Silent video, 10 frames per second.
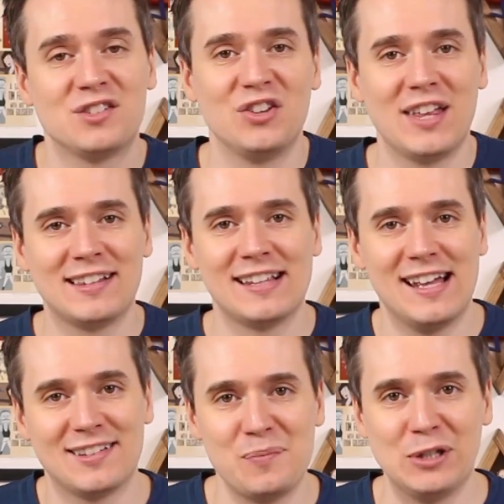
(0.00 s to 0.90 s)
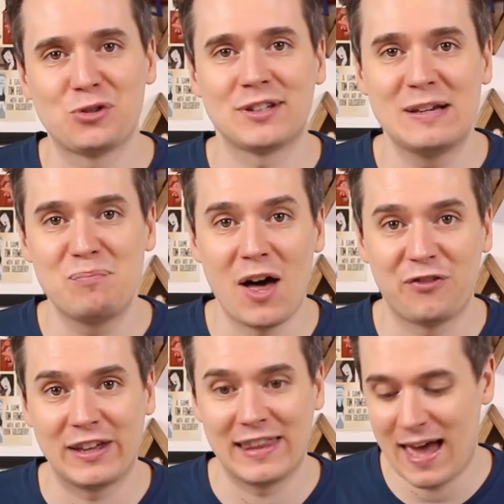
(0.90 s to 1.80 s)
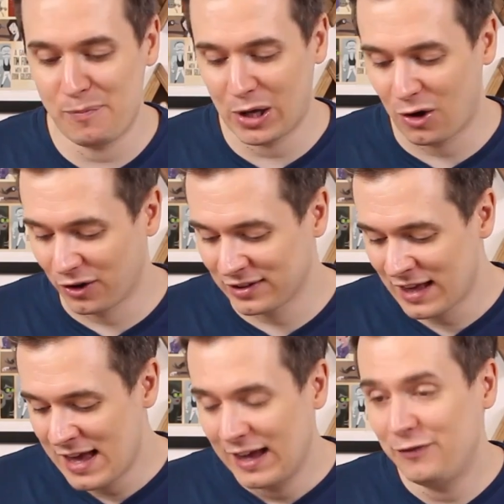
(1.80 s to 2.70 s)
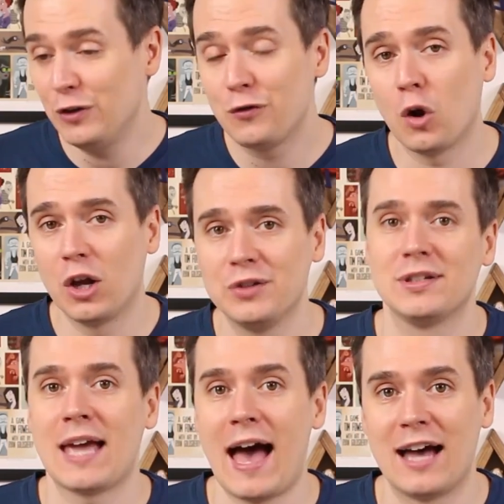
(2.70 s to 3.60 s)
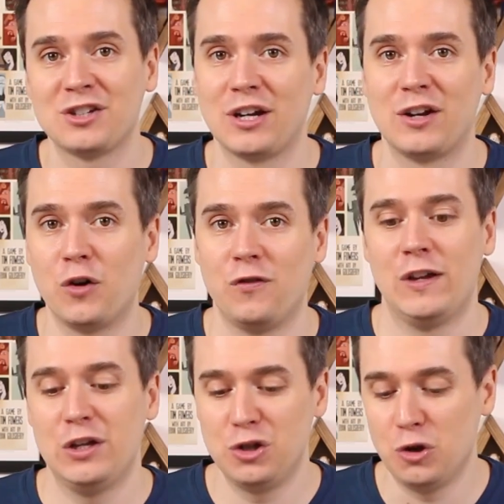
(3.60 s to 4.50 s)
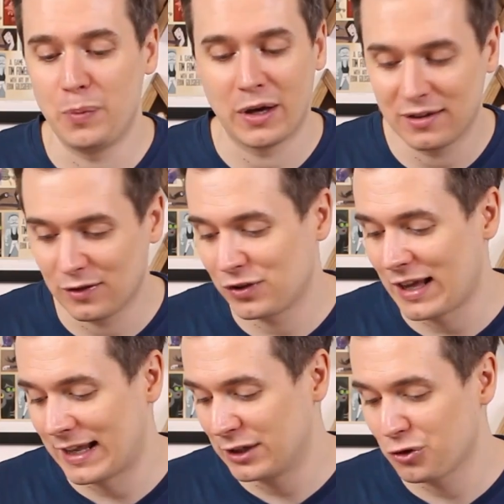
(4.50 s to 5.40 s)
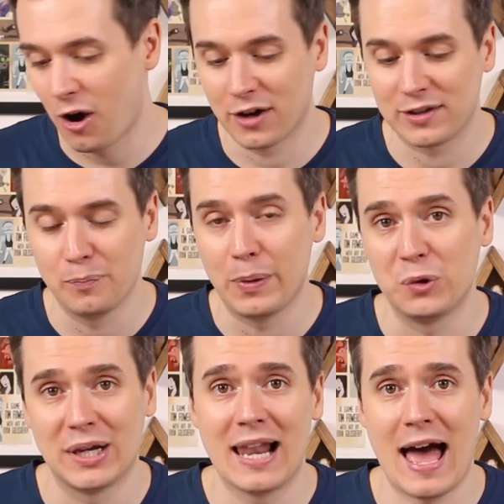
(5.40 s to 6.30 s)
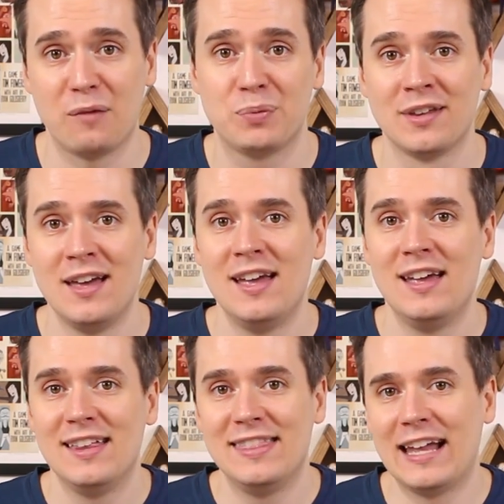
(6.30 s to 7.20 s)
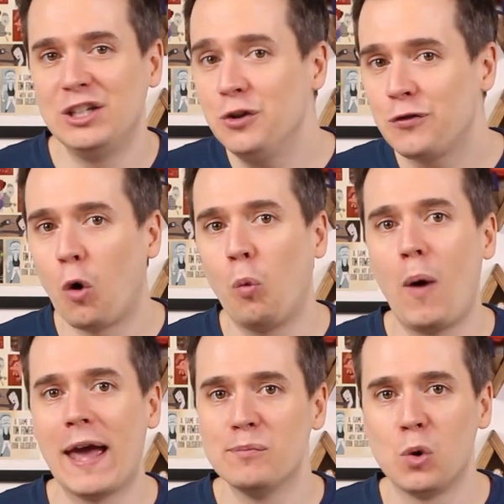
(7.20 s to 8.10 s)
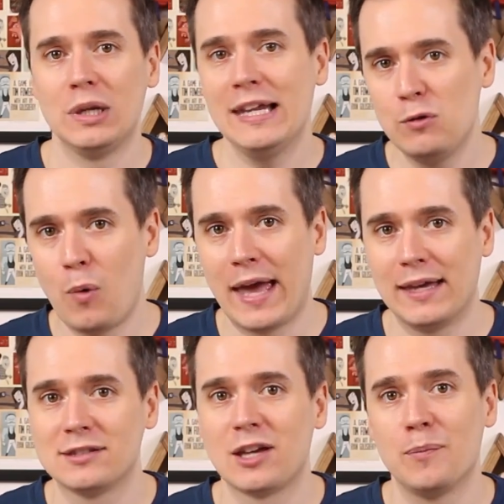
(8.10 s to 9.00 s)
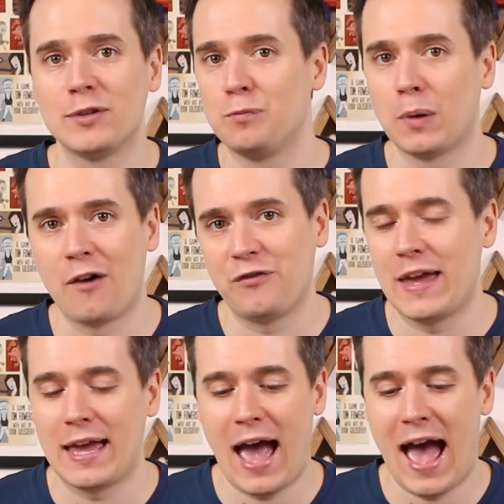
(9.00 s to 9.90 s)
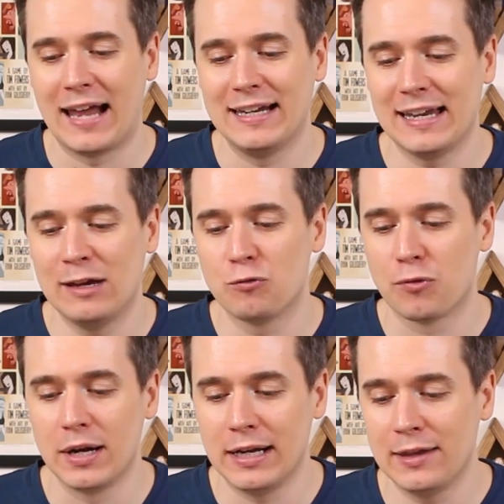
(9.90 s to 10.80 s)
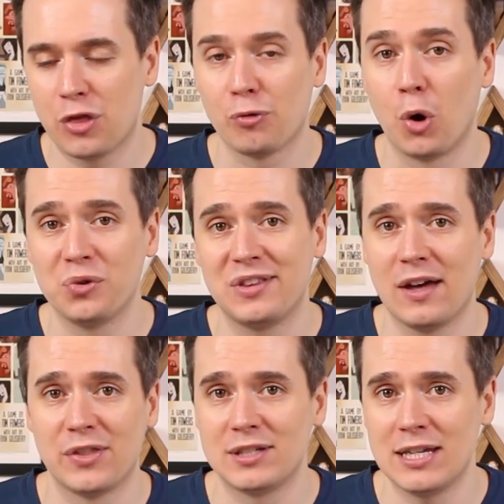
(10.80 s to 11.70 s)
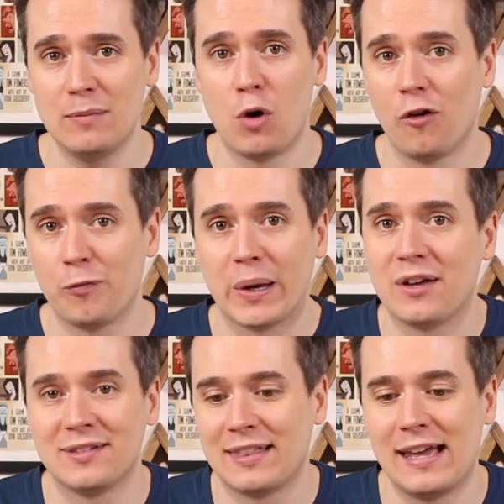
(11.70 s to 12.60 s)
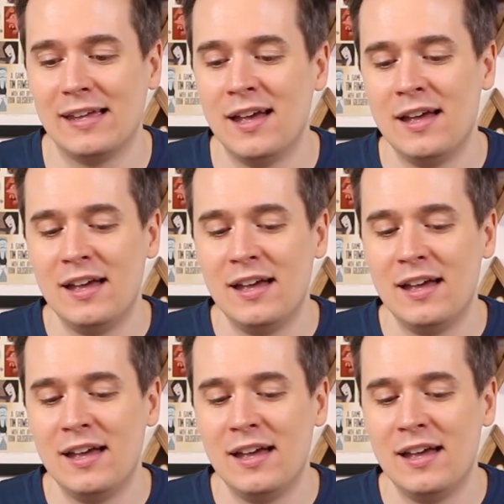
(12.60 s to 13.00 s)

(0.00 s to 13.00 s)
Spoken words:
So there's some interesting bluffing there, because if you've got loads of cash, and hopefully you do because of selling drugs and building labs, then you've got way more leeway in terms of bluffing, and it really throws the other team off because they